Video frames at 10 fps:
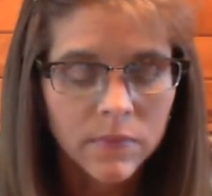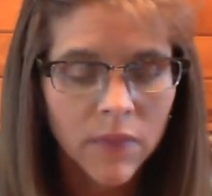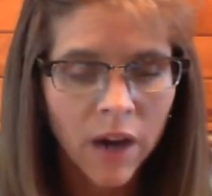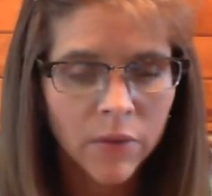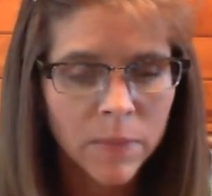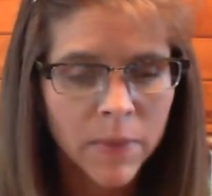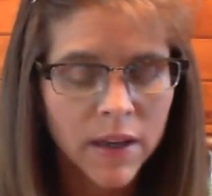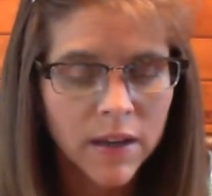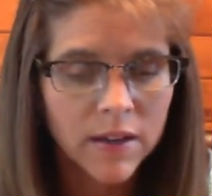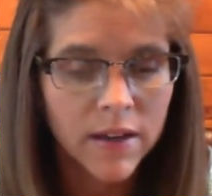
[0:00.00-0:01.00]
I
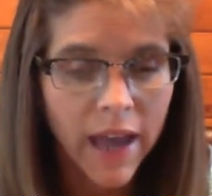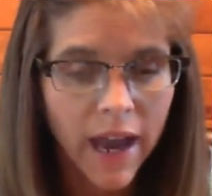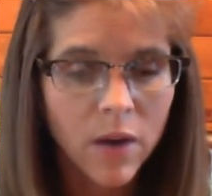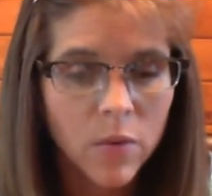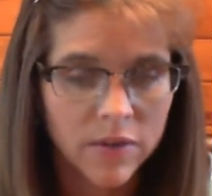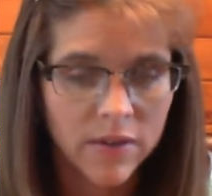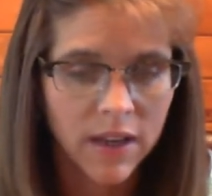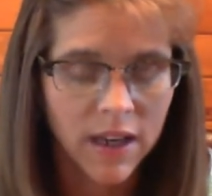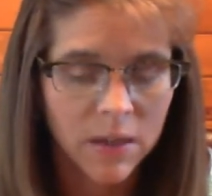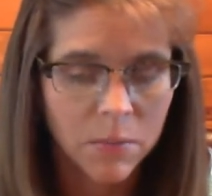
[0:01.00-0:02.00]
repeated, now is the
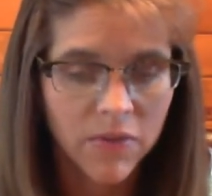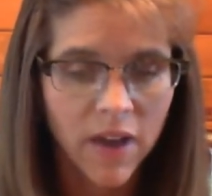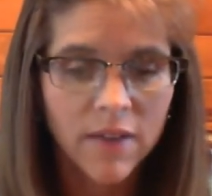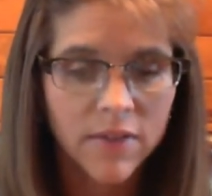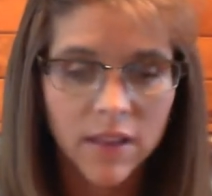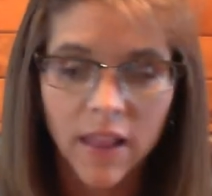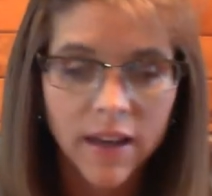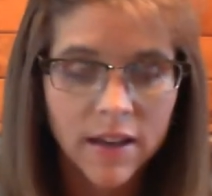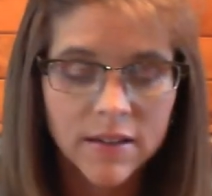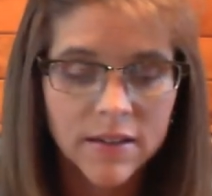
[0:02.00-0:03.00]
kingdom of heaven
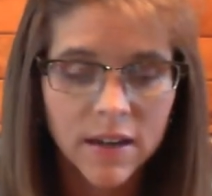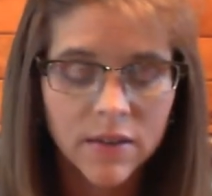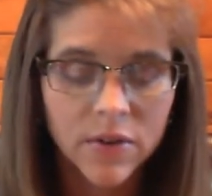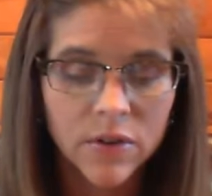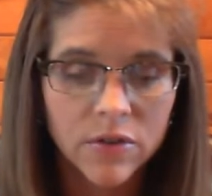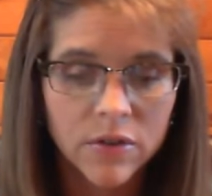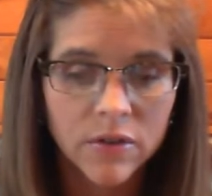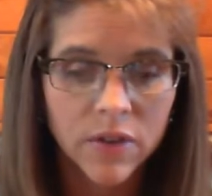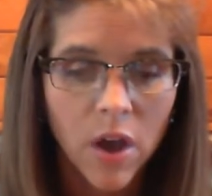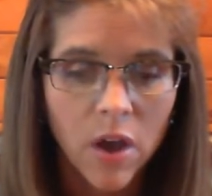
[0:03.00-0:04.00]
like unto 10 virgins